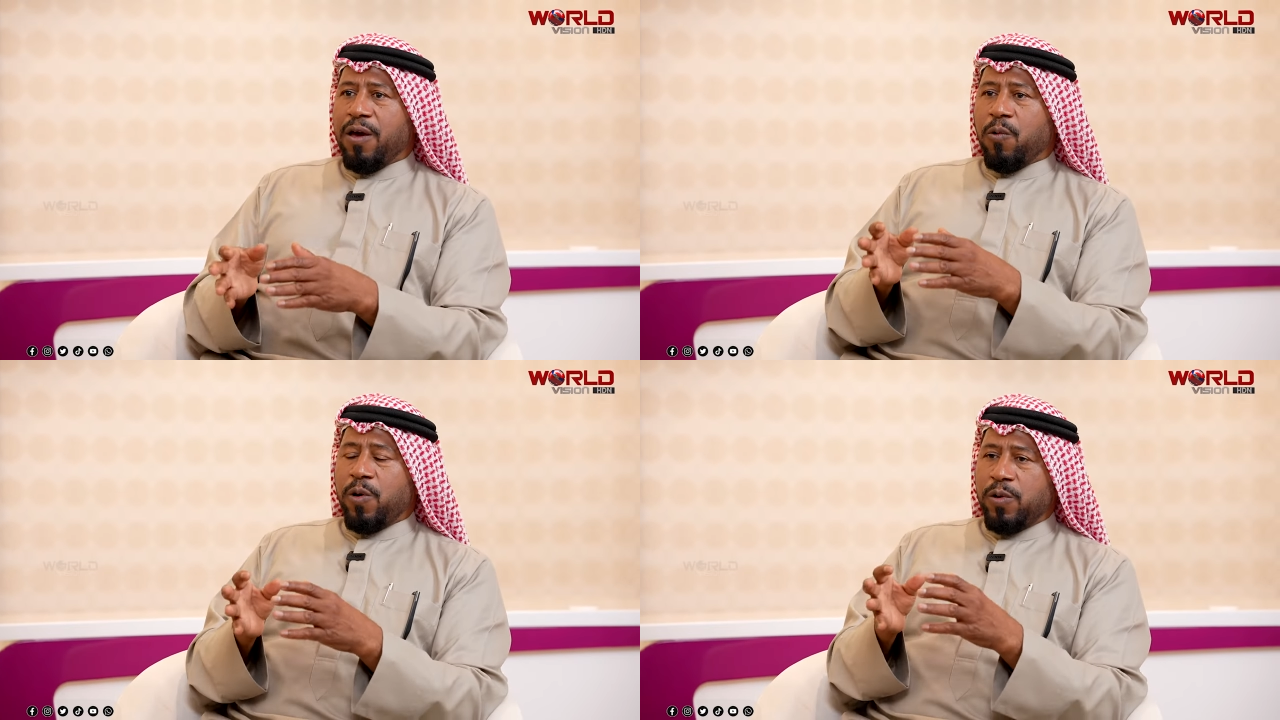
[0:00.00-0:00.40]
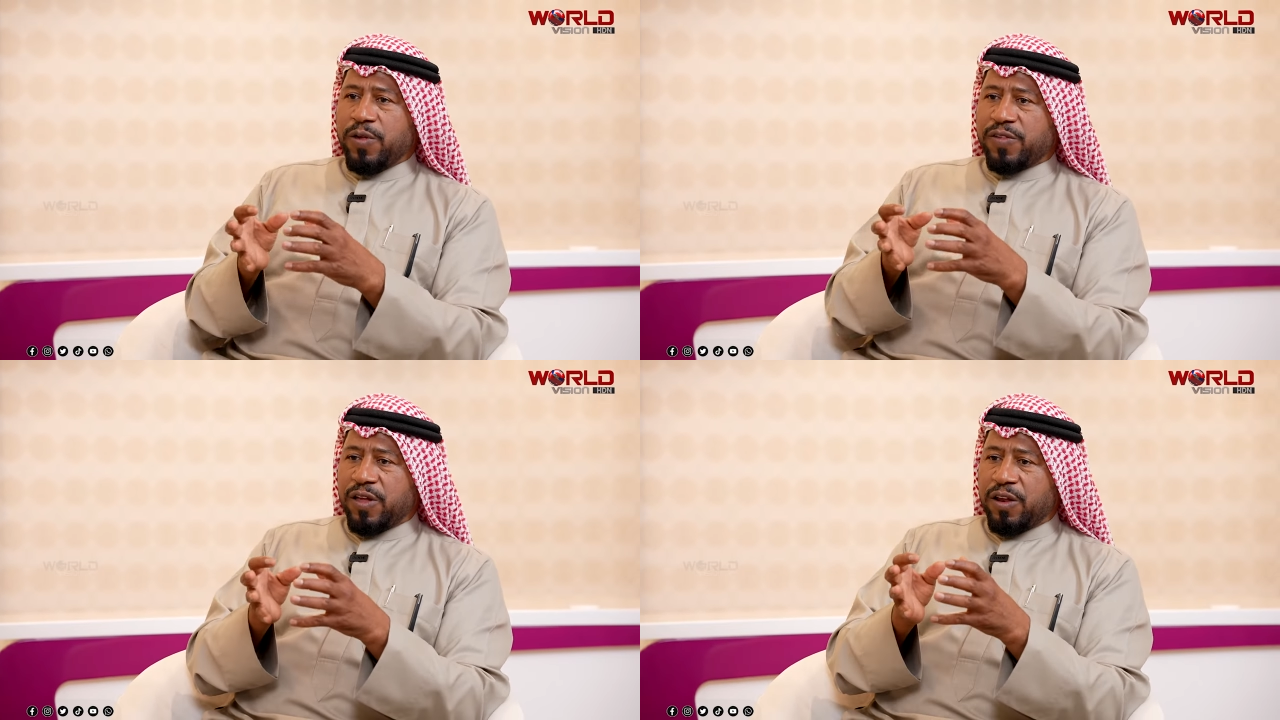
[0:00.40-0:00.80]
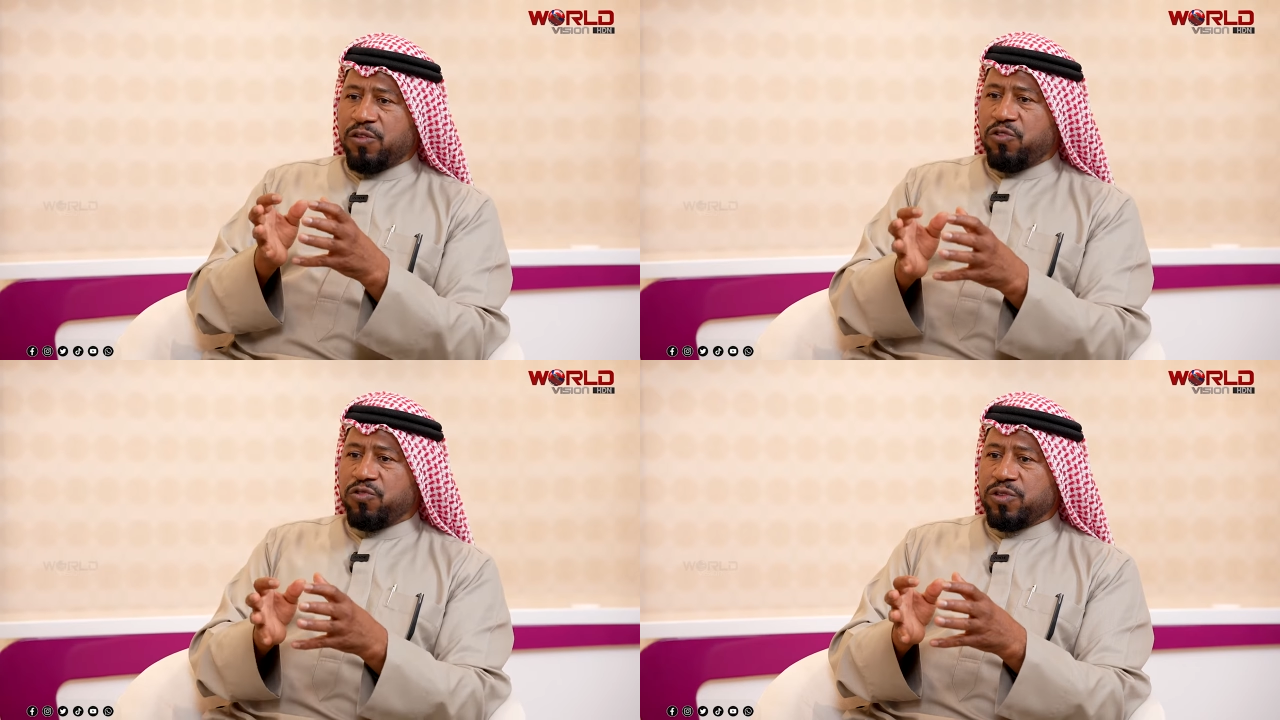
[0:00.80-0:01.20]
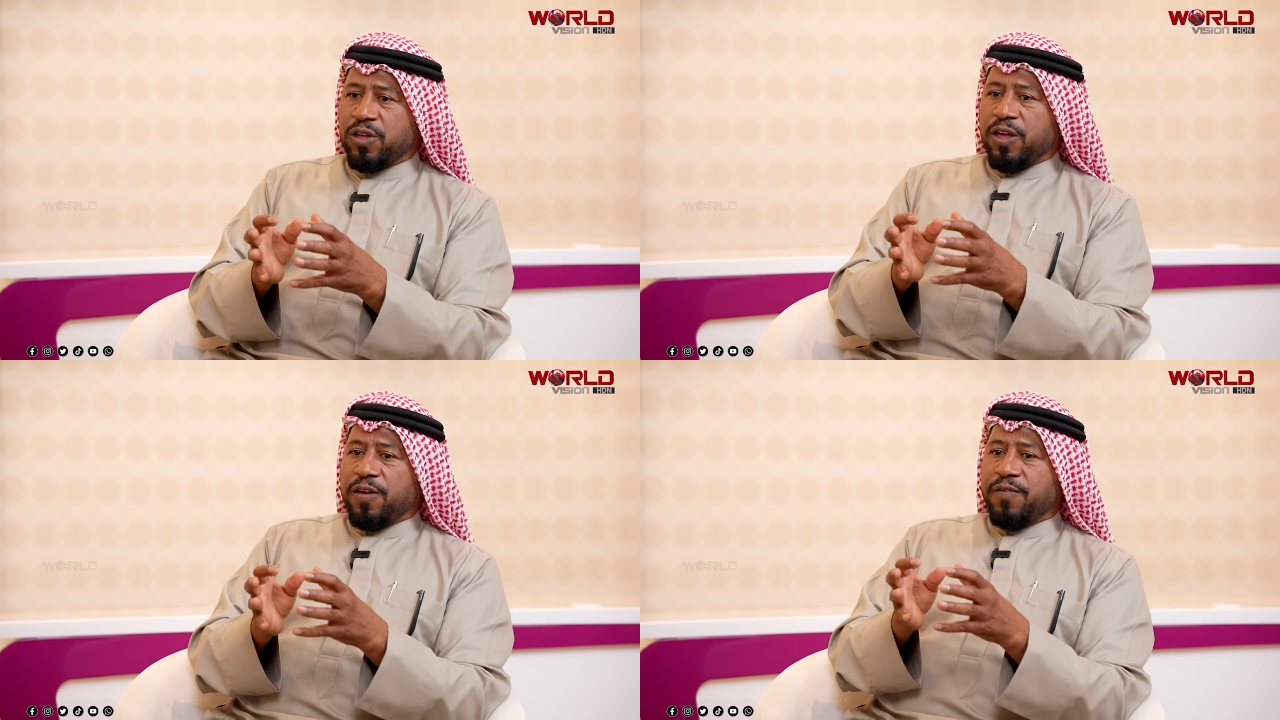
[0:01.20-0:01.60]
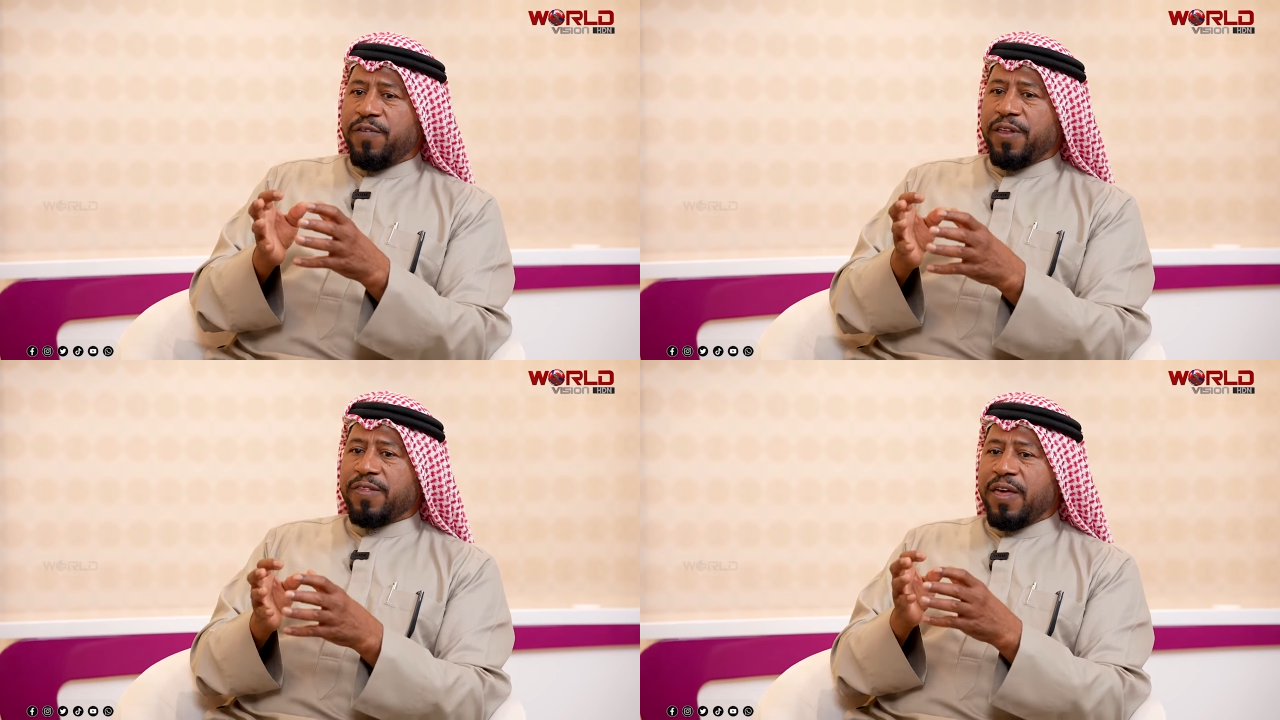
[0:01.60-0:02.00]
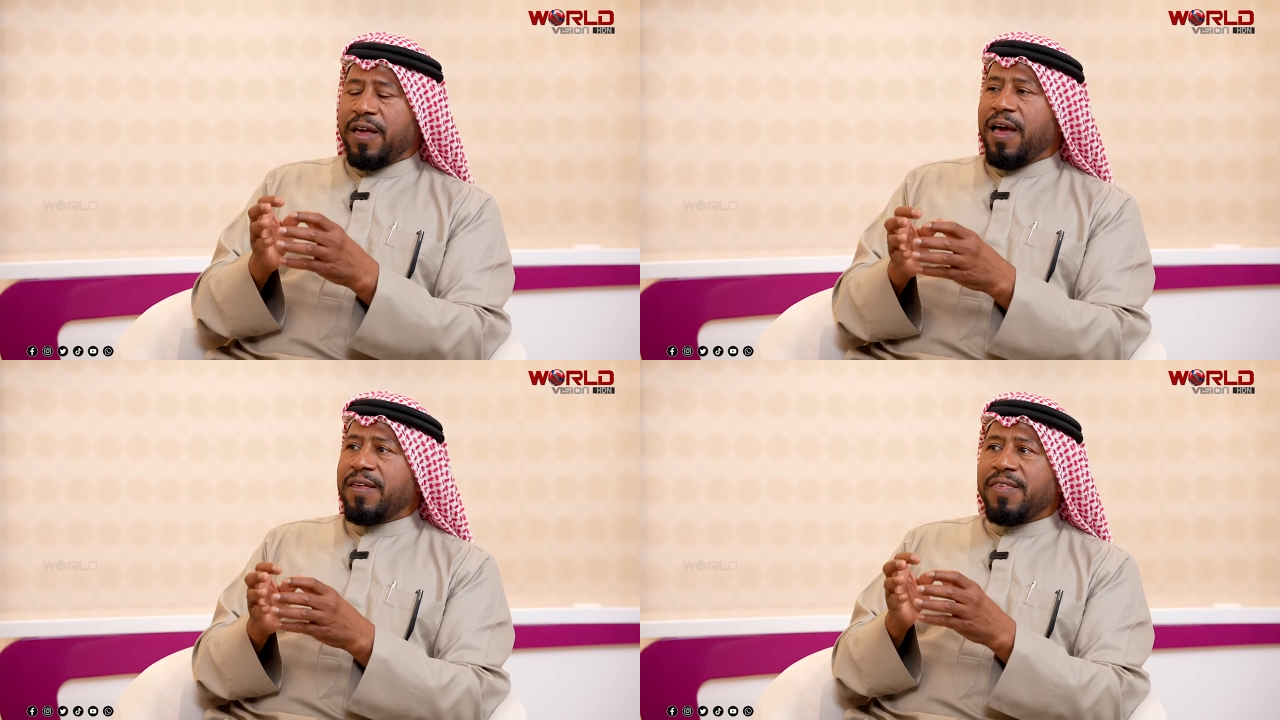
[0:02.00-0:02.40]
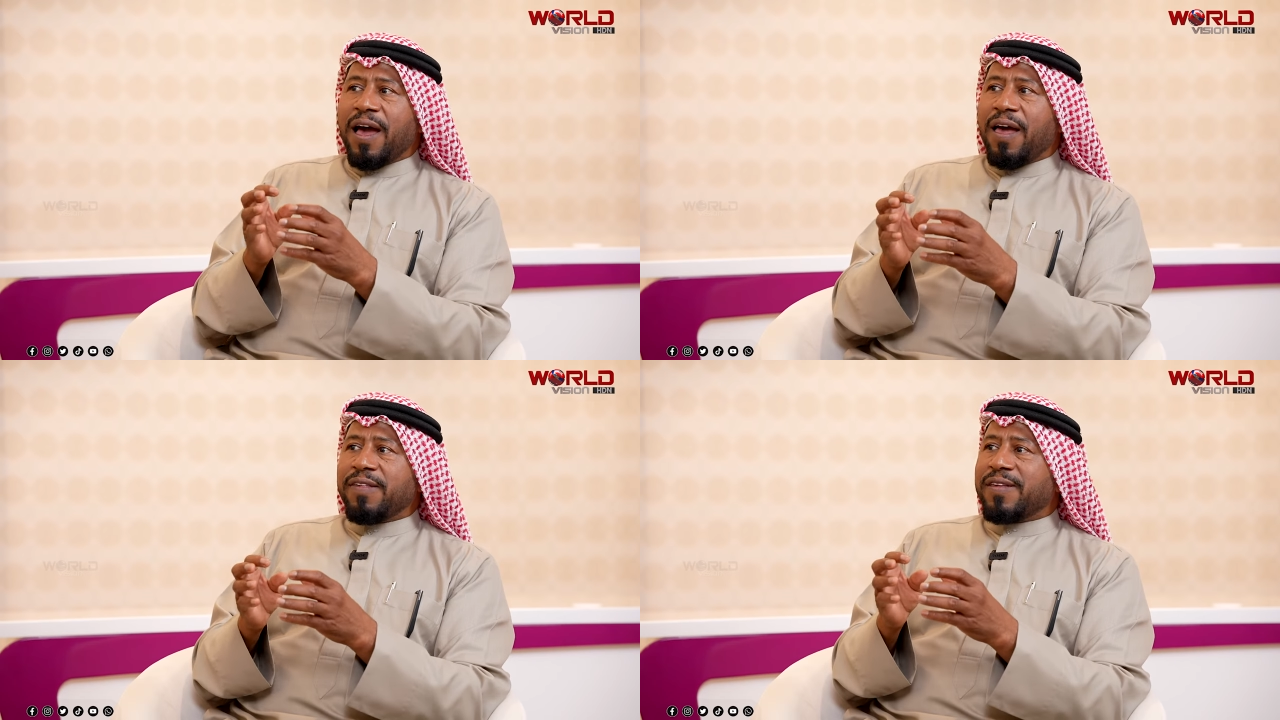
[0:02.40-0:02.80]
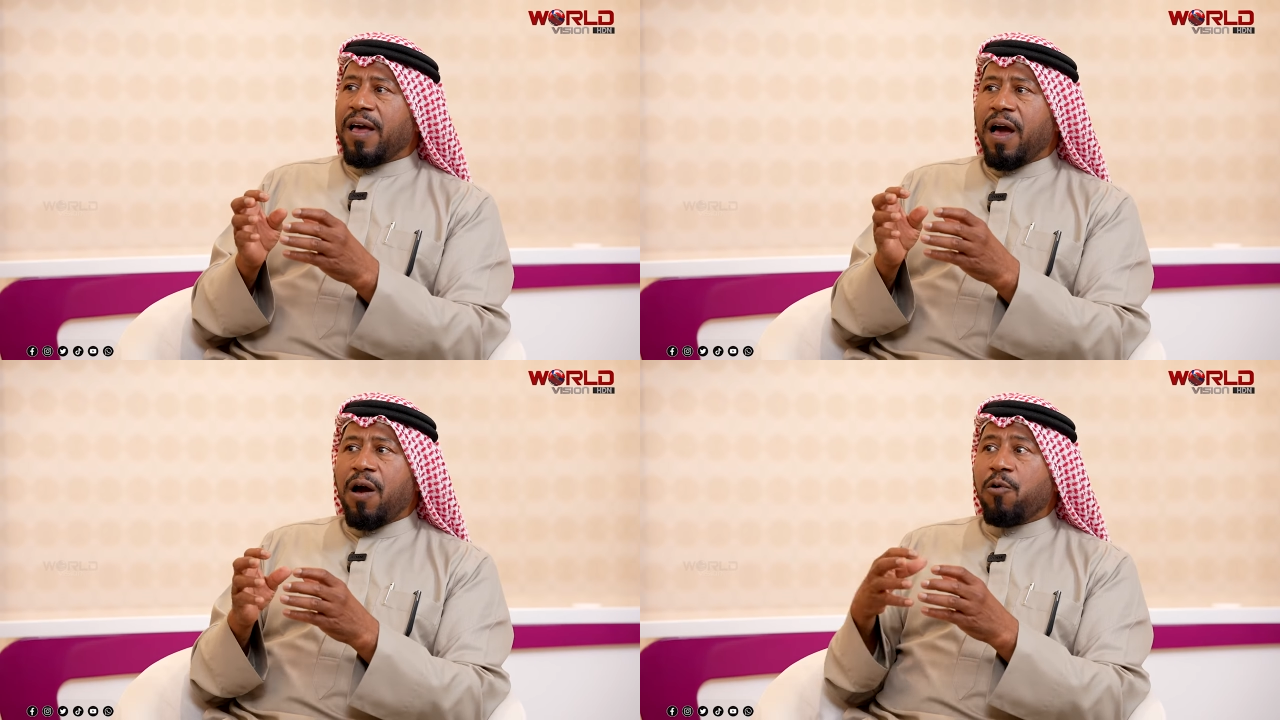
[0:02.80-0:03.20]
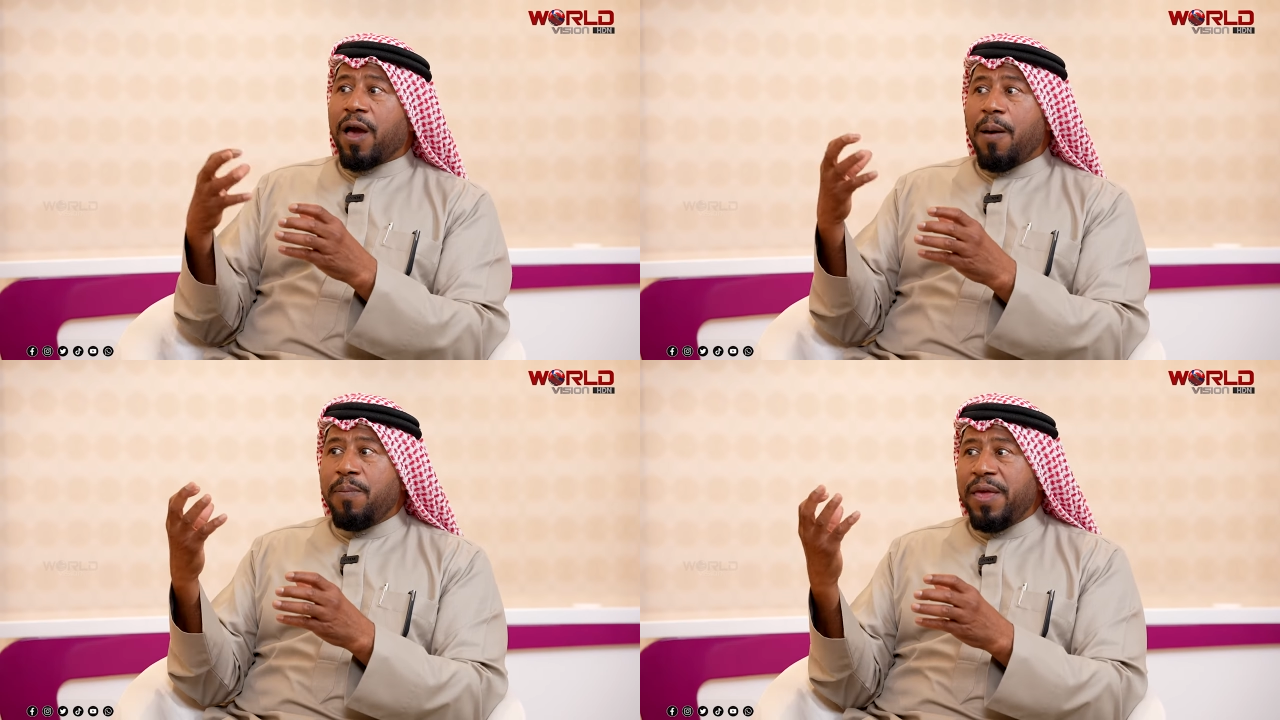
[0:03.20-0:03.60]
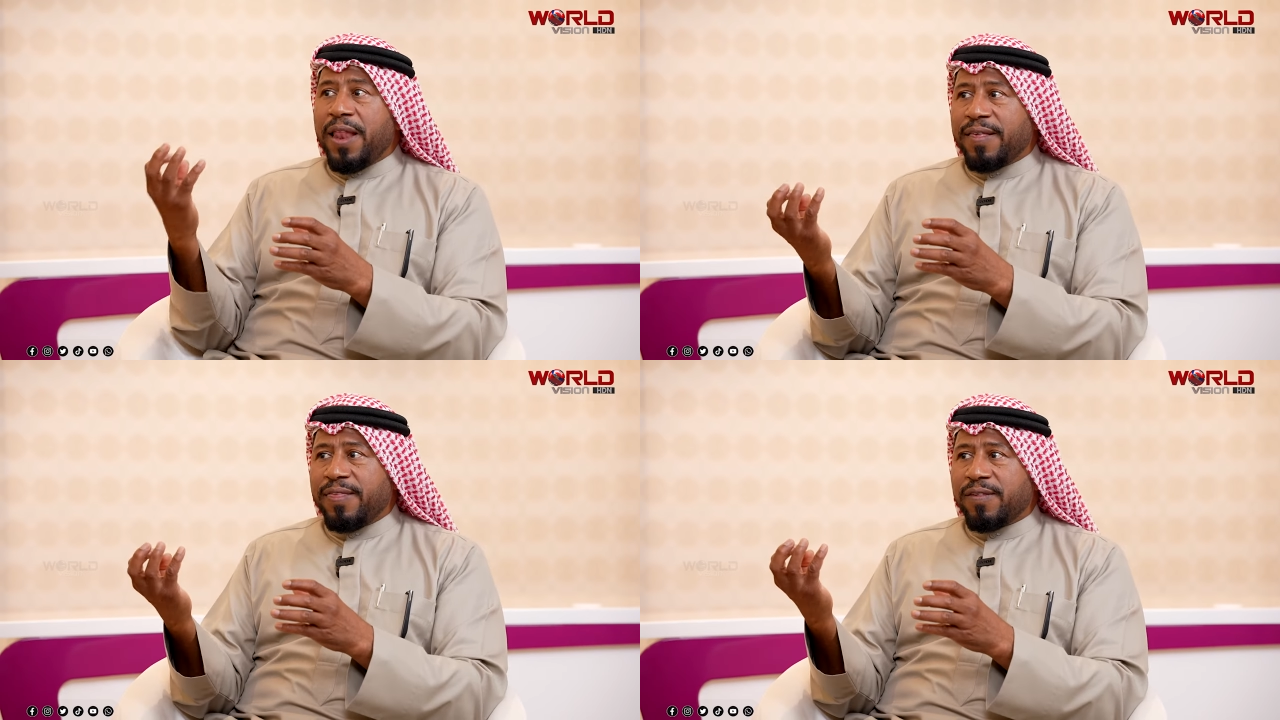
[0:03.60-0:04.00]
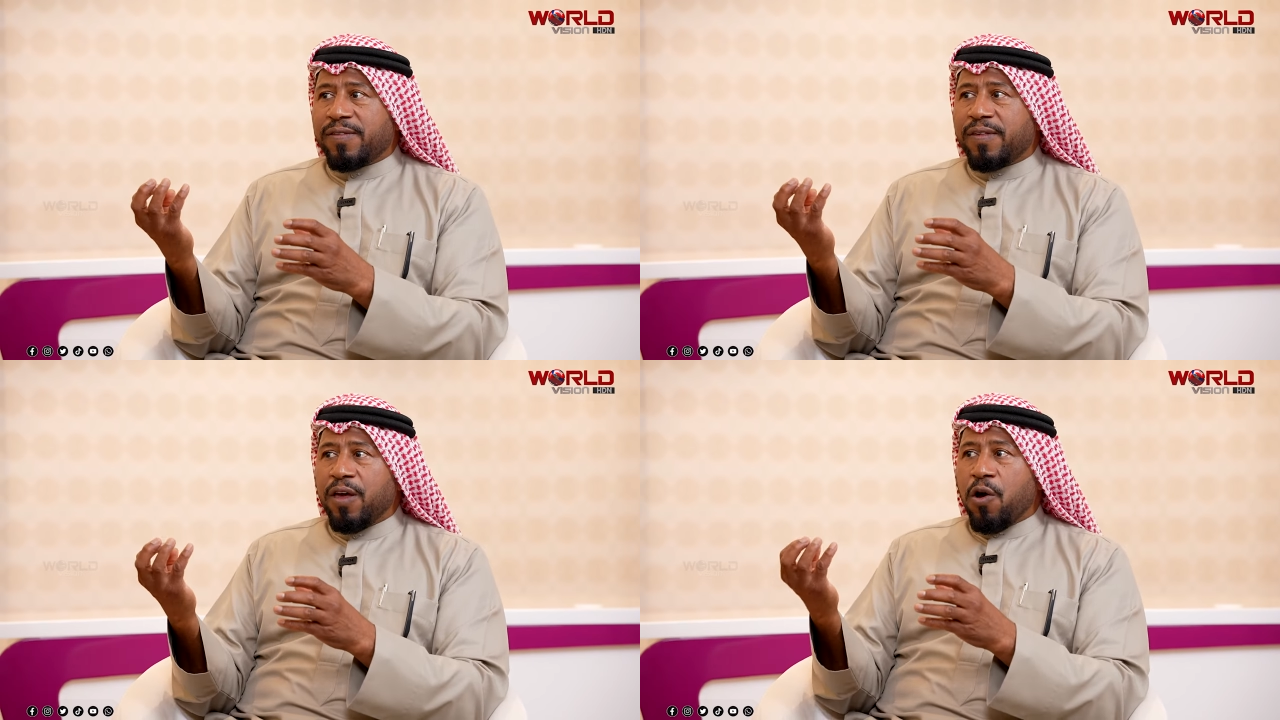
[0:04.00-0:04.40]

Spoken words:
when we start to shoot, first the guy, they ask, how can be like this,